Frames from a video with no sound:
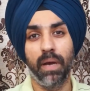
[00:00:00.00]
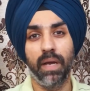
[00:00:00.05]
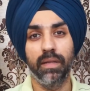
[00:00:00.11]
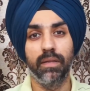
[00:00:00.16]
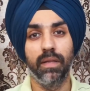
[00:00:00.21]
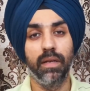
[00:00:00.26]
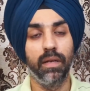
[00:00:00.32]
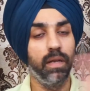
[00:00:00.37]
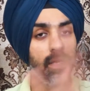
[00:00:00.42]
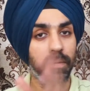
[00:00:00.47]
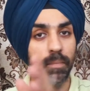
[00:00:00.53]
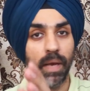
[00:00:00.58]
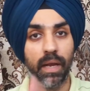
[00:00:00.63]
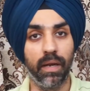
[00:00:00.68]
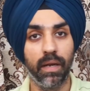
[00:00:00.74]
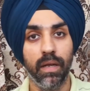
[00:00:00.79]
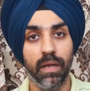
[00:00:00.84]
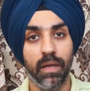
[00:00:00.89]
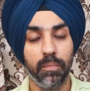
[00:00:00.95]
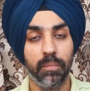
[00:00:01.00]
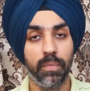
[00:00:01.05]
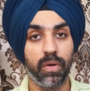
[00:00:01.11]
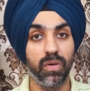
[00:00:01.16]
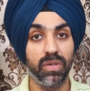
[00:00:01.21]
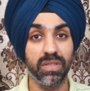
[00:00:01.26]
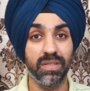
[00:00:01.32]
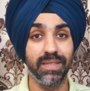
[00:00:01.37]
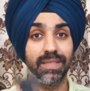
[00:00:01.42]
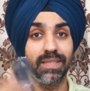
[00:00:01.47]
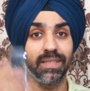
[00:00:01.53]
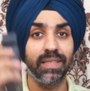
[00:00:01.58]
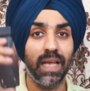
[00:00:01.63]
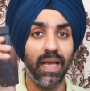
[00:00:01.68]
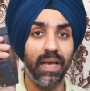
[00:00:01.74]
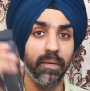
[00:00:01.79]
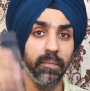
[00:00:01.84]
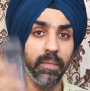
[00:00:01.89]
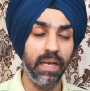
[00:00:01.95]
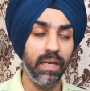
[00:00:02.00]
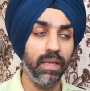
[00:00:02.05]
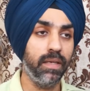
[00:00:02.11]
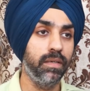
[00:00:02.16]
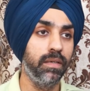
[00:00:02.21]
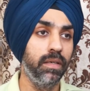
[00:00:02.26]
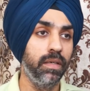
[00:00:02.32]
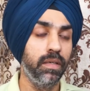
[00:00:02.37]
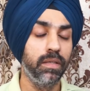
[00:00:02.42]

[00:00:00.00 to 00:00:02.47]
the layman because this is animalic,